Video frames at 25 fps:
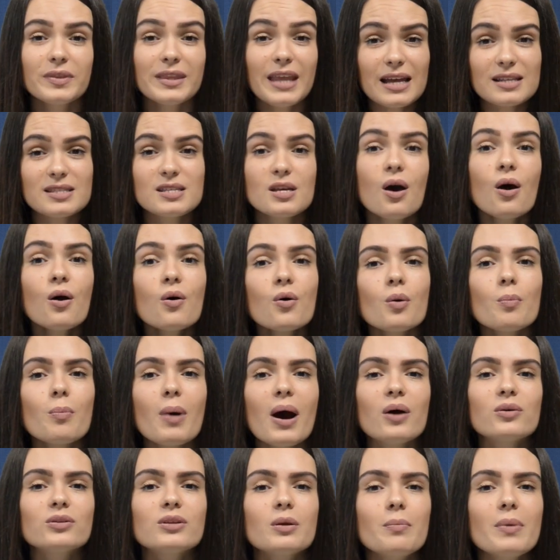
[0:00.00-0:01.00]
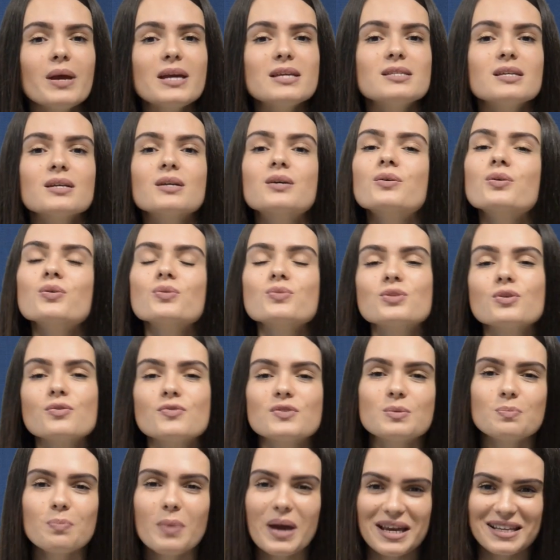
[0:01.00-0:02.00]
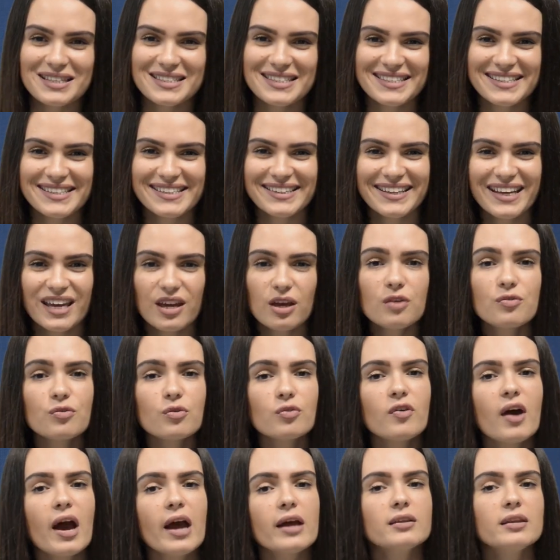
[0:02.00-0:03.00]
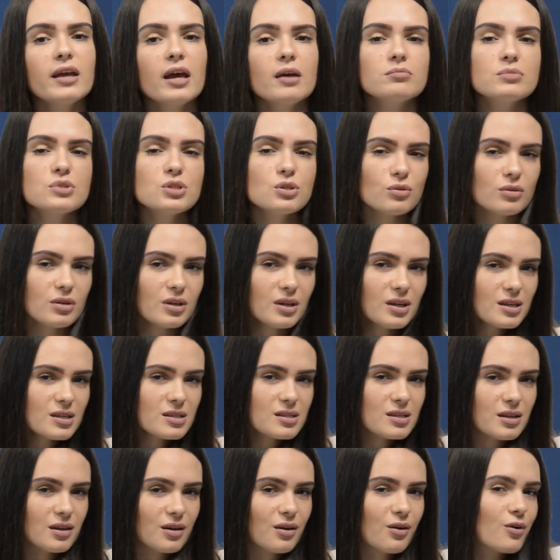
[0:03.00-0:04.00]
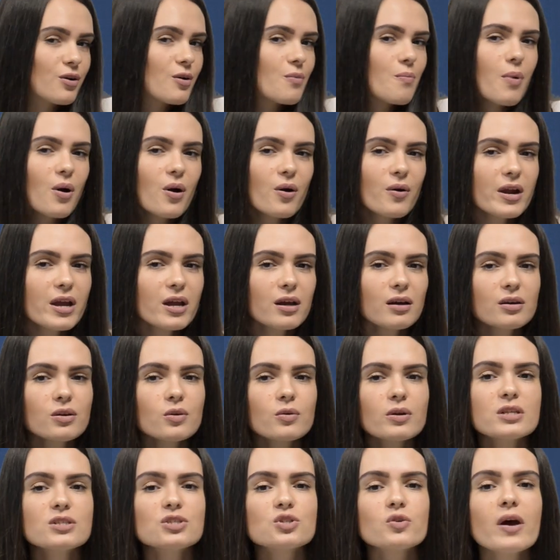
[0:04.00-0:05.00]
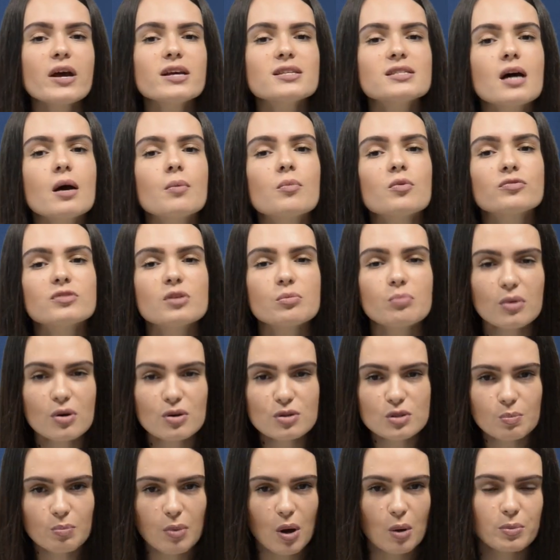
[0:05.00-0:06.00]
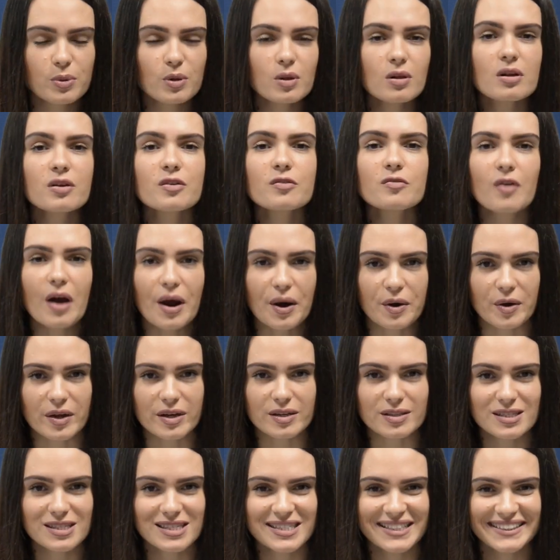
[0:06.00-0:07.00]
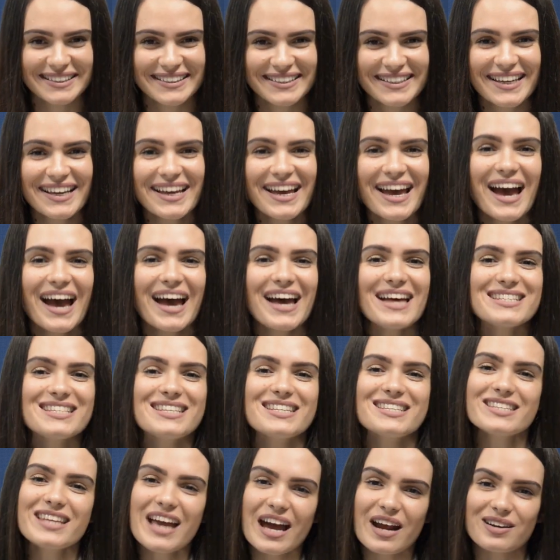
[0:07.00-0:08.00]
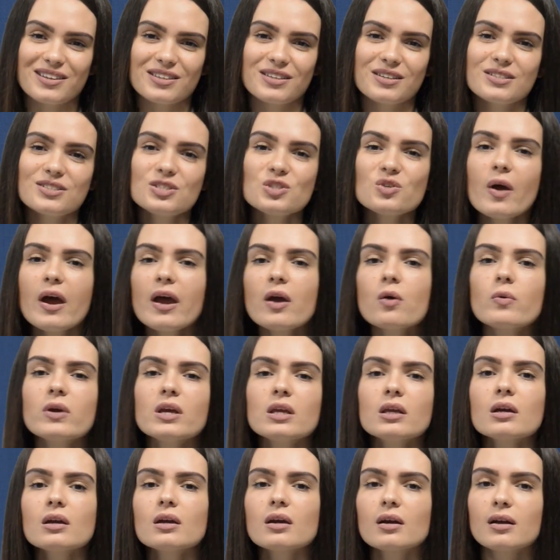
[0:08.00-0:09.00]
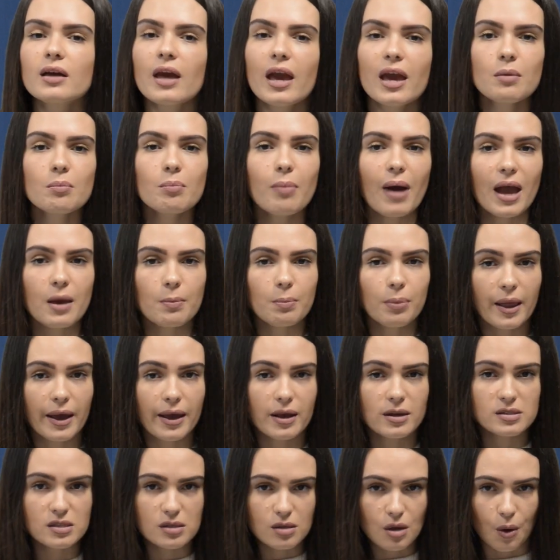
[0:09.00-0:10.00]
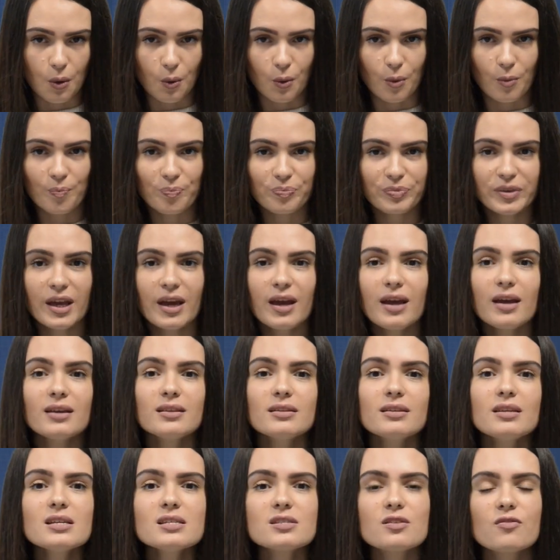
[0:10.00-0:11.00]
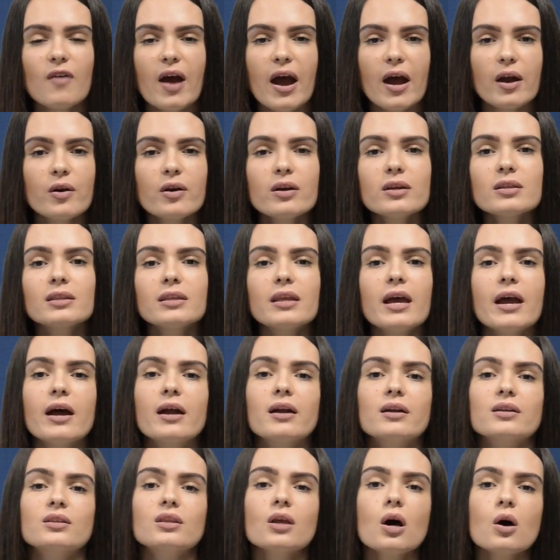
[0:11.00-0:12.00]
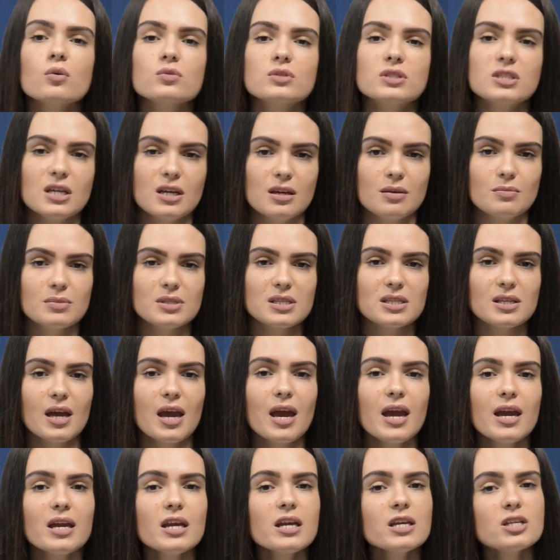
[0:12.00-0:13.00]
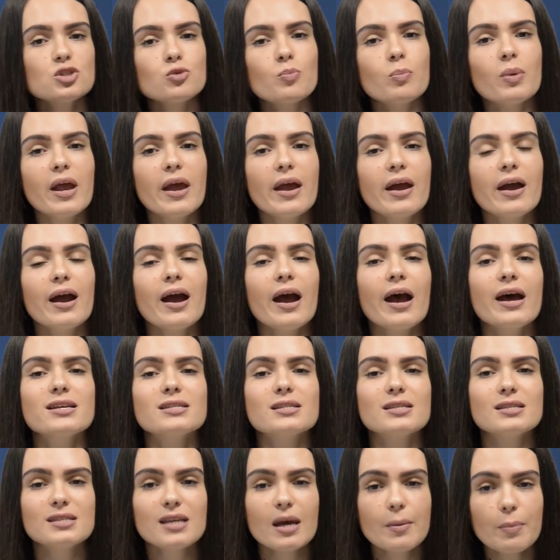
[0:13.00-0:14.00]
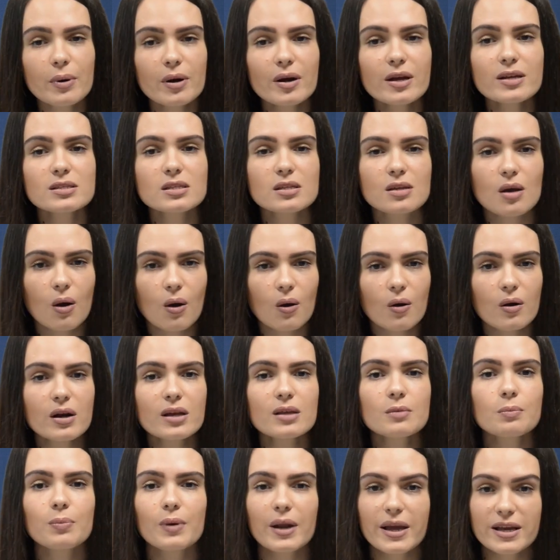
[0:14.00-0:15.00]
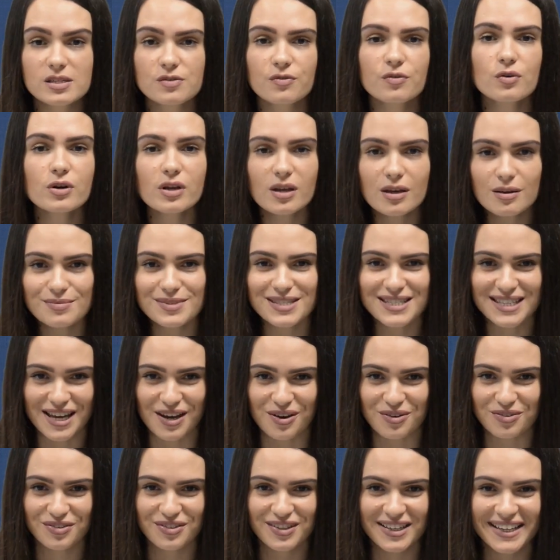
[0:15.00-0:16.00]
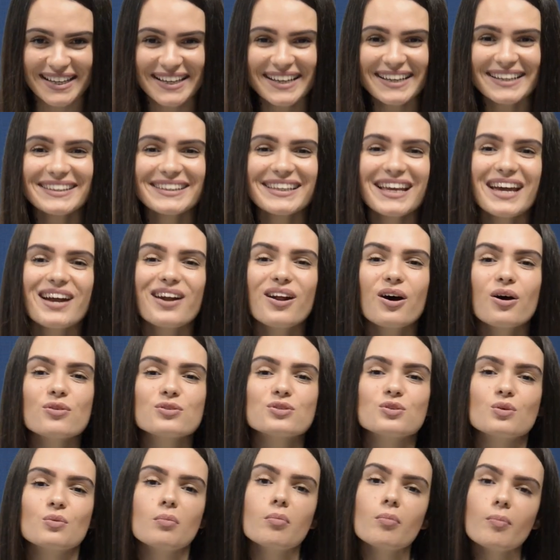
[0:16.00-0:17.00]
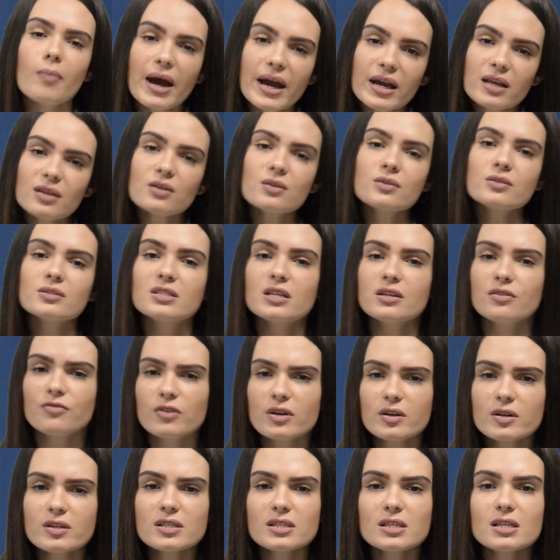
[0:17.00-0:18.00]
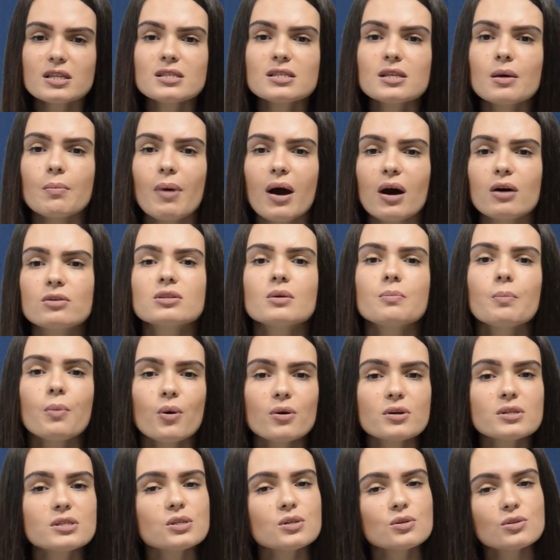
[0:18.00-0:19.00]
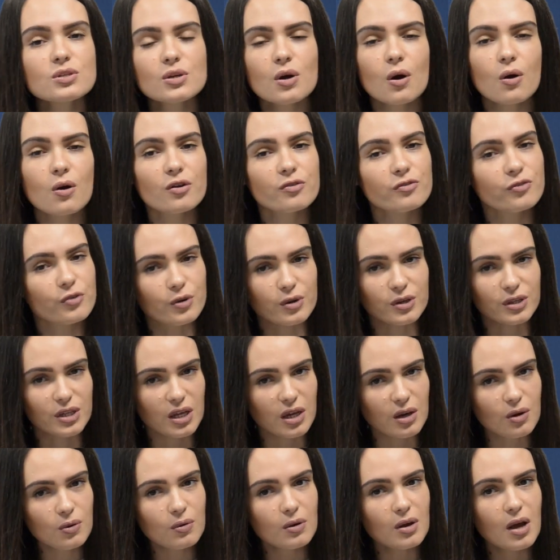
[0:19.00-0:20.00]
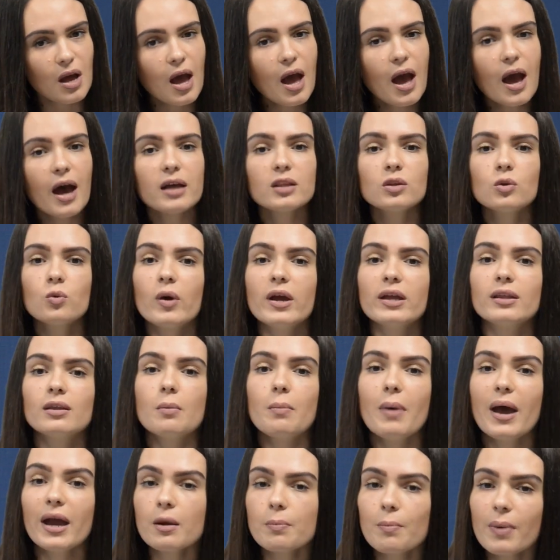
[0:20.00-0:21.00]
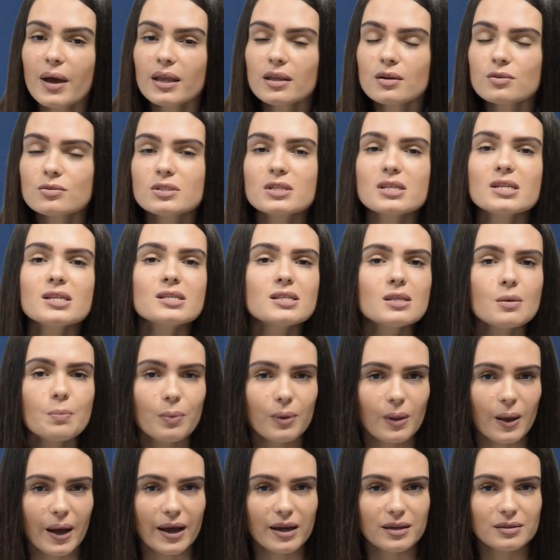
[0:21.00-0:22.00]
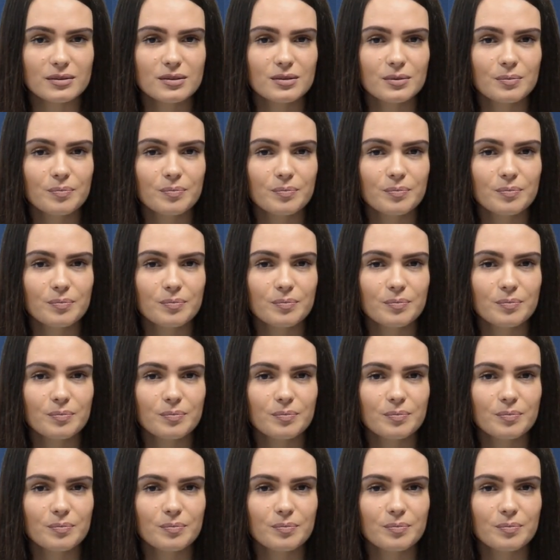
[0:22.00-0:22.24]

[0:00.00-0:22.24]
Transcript: That's all about the basic rules of spades. If you find them too easy or boring, you can try some of the most popular variants. As a start, try winning a game by playing solo. In this variant, there are no teams. Each player has a separate score and plays for himself. There are also minor differences about the points you score for nil and when the back penalty is applied.